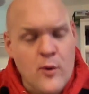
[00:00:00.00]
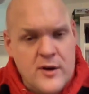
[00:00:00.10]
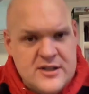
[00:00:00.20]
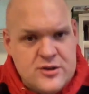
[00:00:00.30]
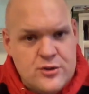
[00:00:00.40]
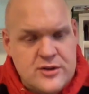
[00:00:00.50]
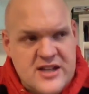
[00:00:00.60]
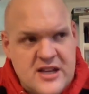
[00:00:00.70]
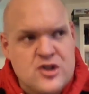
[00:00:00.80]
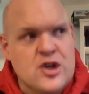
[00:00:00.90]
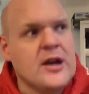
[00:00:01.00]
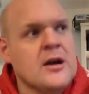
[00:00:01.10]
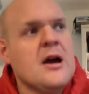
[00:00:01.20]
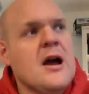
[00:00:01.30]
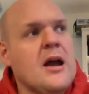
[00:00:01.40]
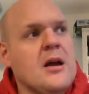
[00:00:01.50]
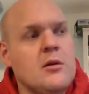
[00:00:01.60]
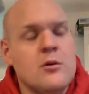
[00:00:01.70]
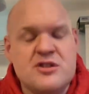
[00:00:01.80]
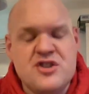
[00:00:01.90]
enjoyed teaching, and I'll
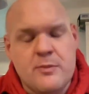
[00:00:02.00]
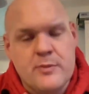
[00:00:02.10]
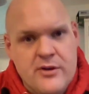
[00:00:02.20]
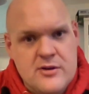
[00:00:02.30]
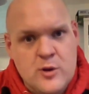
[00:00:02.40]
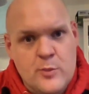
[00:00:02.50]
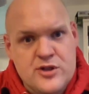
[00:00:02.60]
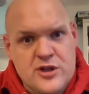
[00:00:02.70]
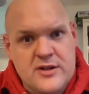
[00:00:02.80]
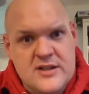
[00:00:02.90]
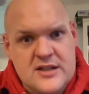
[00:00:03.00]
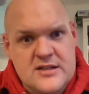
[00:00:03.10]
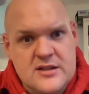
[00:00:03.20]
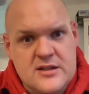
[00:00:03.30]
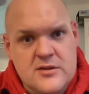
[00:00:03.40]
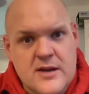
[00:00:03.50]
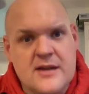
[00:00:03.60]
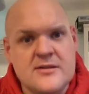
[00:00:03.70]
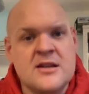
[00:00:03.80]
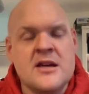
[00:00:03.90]
always jump at those opportunities to do
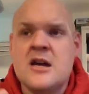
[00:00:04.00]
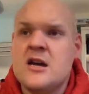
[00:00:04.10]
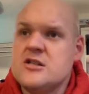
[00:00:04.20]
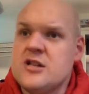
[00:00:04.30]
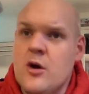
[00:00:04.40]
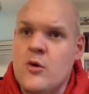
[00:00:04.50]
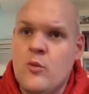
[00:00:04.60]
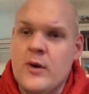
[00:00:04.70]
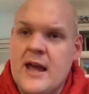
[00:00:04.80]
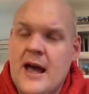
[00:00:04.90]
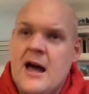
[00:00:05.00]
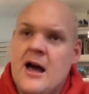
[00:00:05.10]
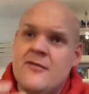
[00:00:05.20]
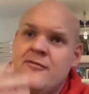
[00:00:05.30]
hand. So we have